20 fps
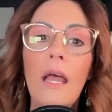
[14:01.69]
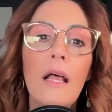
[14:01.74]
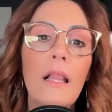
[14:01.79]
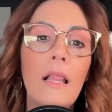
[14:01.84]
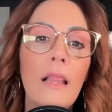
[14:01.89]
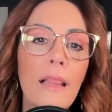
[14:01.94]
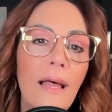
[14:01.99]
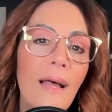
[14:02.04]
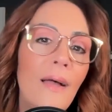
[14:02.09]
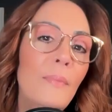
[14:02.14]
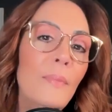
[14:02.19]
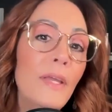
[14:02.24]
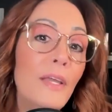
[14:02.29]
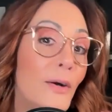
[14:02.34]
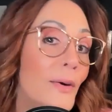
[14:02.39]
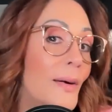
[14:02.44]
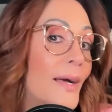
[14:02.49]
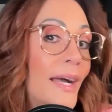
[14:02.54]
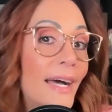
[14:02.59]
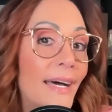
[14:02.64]
Let me
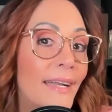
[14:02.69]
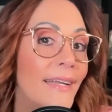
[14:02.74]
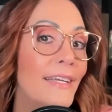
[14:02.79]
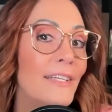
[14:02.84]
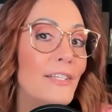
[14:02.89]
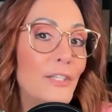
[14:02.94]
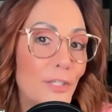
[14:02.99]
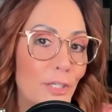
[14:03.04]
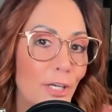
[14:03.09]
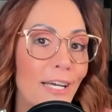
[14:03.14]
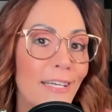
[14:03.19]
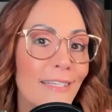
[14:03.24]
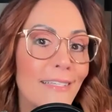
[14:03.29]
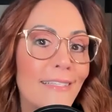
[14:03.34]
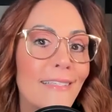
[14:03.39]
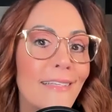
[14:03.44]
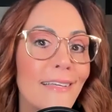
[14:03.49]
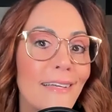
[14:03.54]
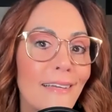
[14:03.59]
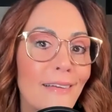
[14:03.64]
go ahead and
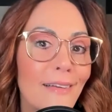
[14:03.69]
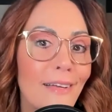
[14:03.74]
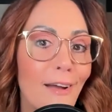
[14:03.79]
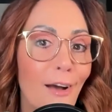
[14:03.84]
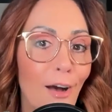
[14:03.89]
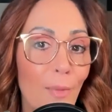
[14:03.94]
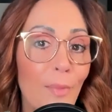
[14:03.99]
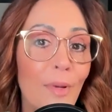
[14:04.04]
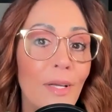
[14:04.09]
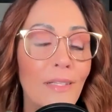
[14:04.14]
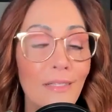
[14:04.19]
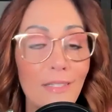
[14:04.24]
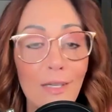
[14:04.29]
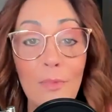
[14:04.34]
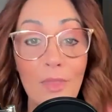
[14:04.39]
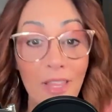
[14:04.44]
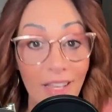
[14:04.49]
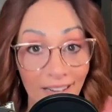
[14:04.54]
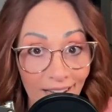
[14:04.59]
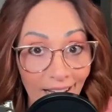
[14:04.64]
just comment
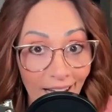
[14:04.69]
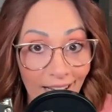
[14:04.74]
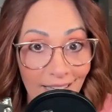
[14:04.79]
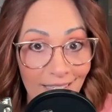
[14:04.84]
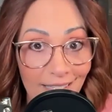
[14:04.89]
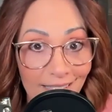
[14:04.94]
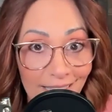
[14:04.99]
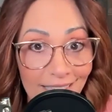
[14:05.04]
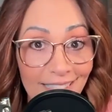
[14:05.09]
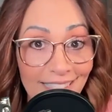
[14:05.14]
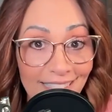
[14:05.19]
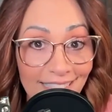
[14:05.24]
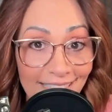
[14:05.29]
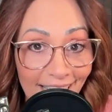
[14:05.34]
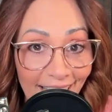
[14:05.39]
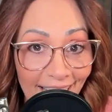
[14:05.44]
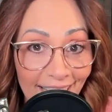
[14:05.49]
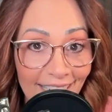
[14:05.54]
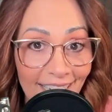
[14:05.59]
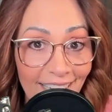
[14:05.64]
something nice
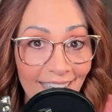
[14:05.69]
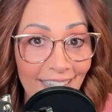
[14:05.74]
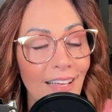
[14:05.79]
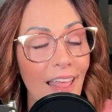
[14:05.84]
instead.